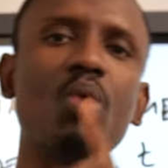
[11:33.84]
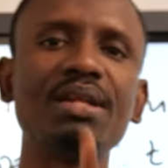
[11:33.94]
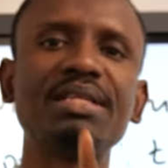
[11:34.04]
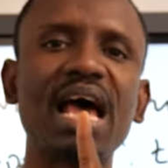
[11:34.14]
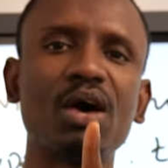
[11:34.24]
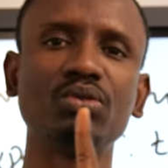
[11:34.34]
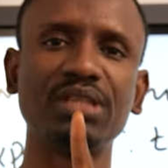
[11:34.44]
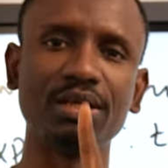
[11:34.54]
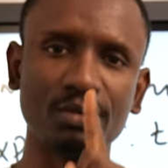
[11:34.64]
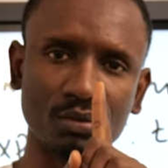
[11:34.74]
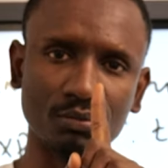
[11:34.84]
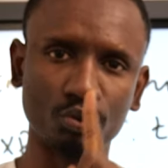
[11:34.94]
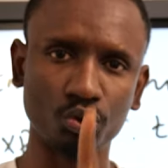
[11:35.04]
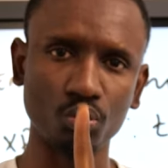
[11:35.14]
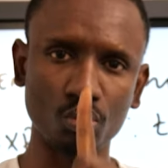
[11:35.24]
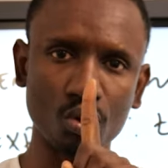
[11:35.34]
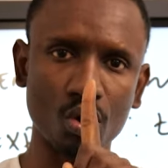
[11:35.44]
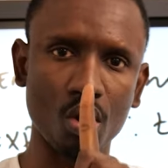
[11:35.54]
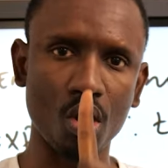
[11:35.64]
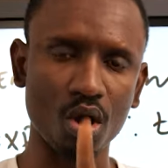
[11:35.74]

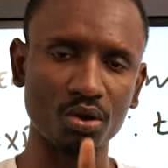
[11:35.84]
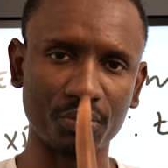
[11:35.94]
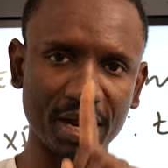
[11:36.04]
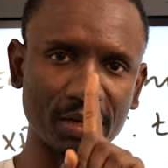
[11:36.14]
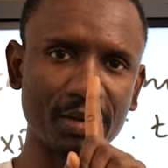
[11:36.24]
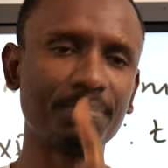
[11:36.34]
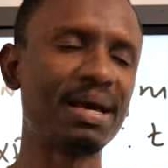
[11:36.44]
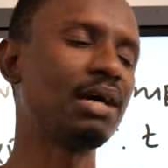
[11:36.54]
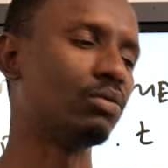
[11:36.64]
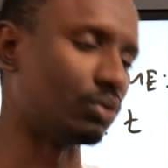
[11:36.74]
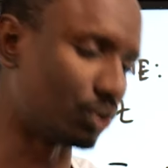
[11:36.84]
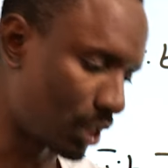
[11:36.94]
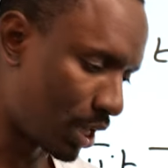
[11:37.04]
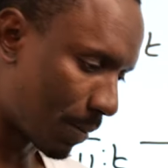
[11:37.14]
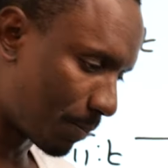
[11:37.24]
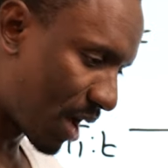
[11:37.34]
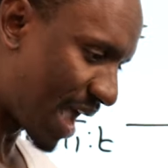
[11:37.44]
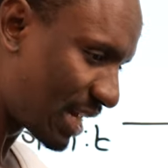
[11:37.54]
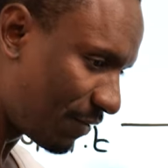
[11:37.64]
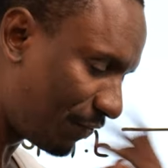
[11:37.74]
£1,200. But
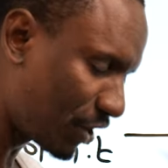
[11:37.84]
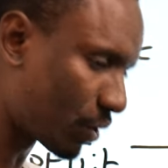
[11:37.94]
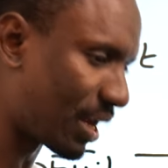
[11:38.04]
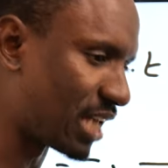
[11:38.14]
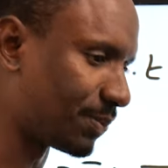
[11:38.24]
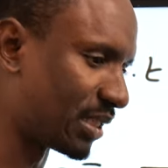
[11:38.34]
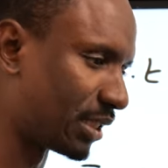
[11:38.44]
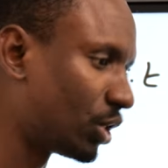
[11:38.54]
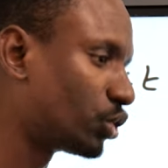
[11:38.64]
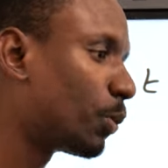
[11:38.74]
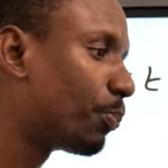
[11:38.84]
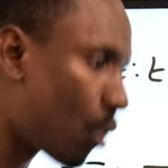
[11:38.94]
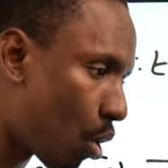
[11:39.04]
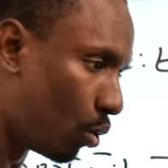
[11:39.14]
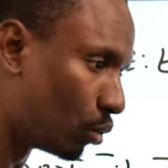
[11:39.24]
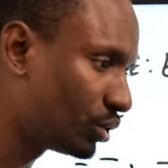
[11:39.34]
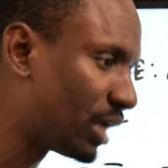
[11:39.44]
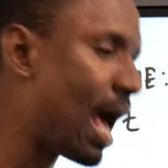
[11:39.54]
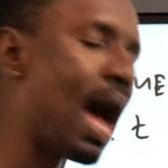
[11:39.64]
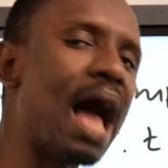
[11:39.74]
I then visualize myself. So
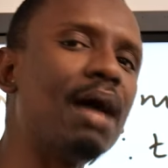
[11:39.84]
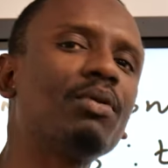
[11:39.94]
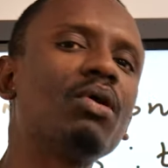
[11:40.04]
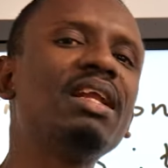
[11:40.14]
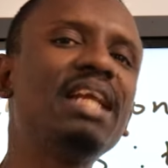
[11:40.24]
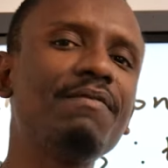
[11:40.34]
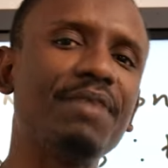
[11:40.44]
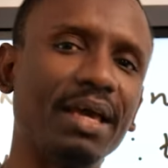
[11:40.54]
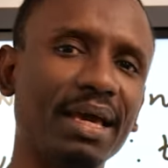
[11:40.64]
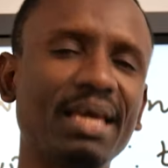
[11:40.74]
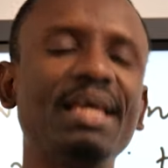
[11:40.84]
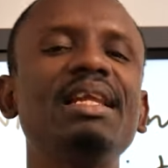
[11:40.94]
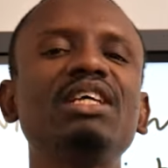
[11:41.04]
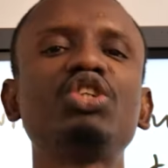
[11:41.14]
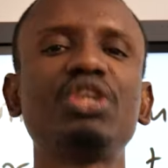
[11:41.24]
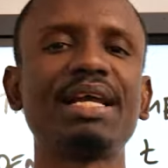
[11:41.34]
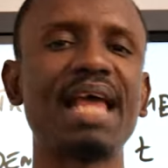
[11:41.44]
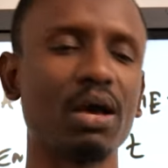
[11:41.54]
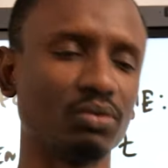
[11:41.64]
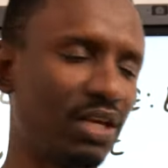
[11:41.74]
suppose I am not living in a shared
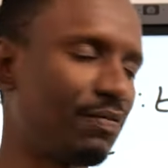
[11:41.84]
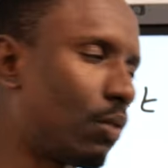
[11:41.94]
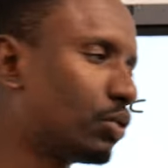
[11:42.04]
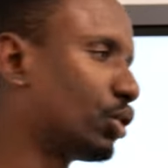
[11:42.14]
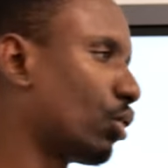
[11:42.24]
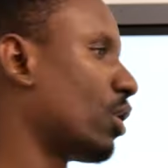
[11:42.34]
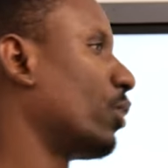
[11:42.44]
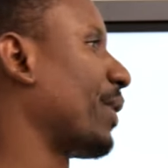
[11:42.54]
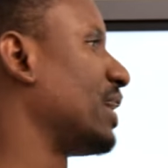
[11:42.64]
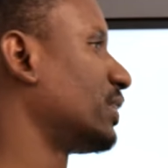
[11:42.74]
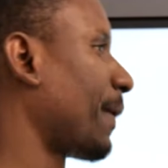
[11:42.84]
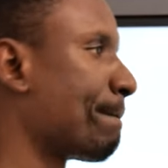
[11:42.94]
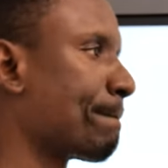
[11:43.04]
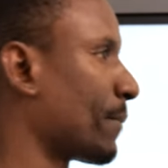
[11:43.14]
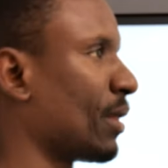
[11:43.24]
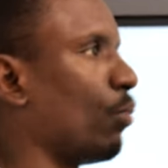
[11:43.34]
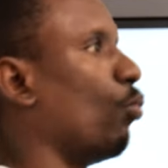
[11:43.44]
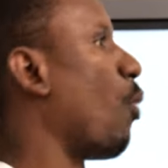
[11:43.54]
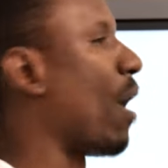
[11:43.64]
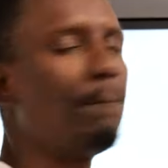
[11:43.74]
house. If I was to go and rent
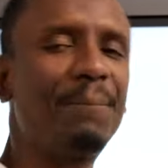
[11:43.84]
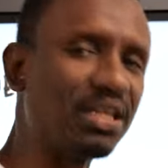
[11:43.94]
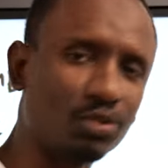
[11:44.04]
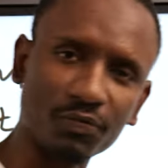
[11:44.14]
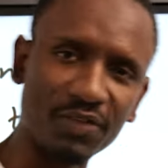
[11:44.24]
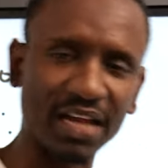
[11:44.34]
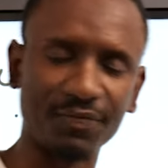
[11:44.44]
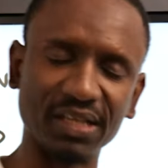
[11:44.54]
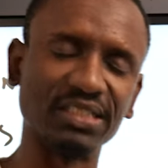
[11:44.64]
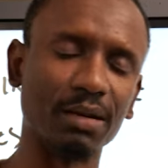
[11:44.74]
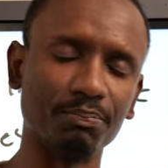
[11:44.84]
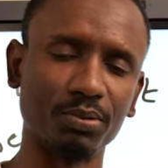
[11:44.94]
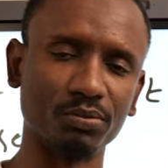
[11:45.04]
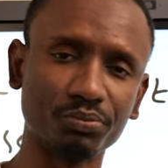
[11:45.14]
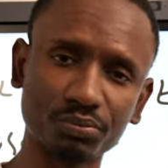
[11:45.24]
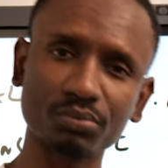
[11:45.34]
one bedroom flat, for example,